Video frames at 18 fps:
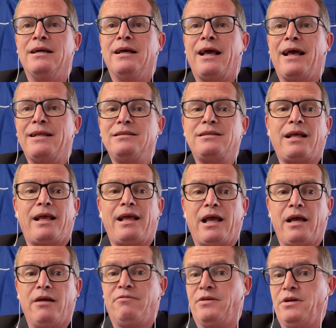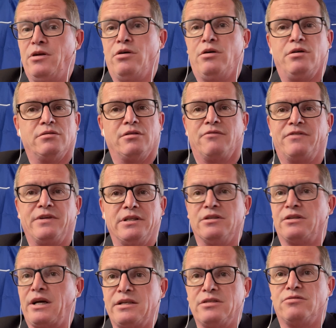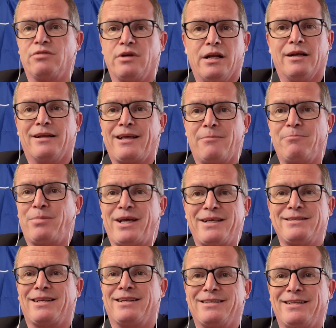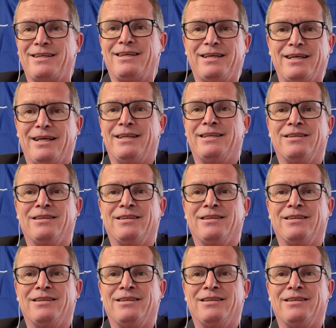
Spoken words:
and they have a lot of industrial capacity